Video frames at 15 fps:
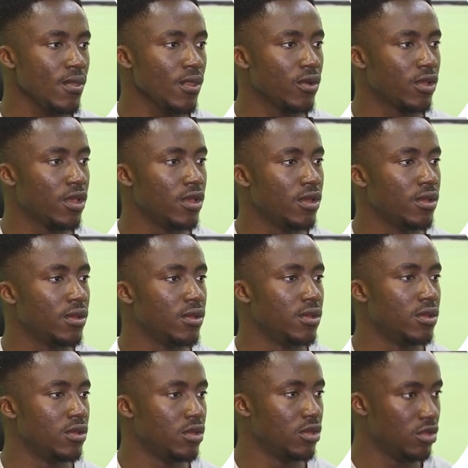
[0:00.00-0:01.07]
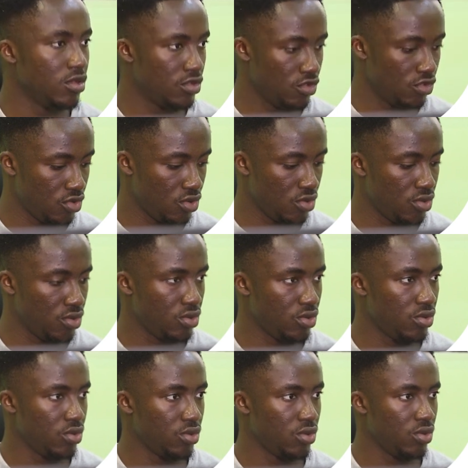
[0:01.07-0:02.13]
Okay, so
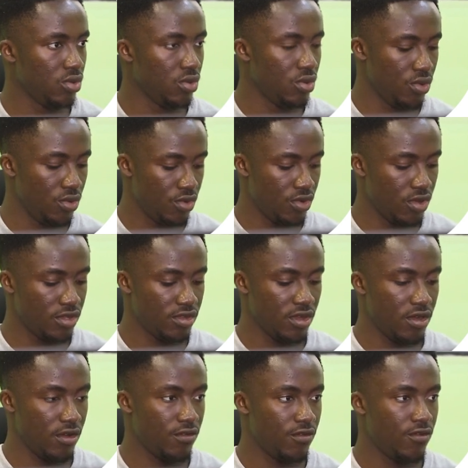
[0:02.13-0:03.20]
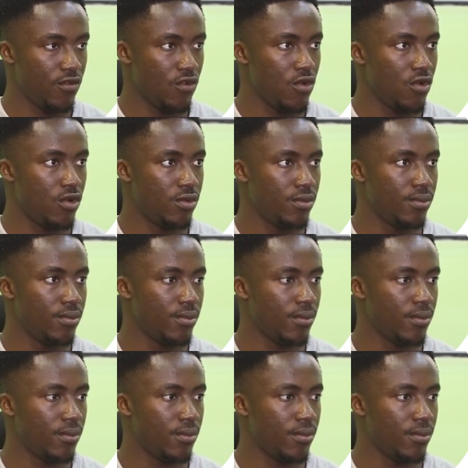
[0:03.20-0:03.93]
to create our form,